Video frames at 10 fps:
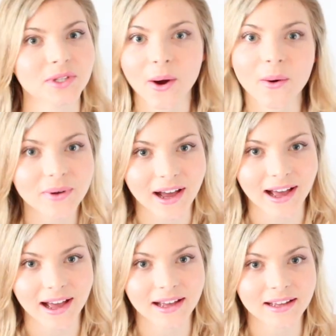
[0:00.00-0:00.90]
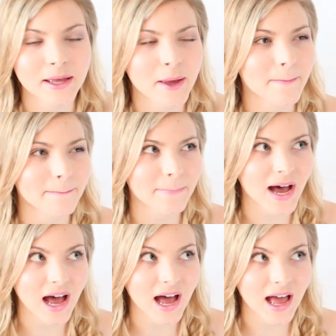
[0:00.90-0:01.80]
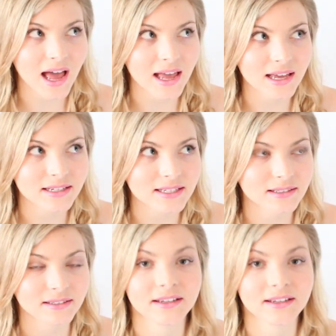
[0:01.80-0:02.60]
yoga. But,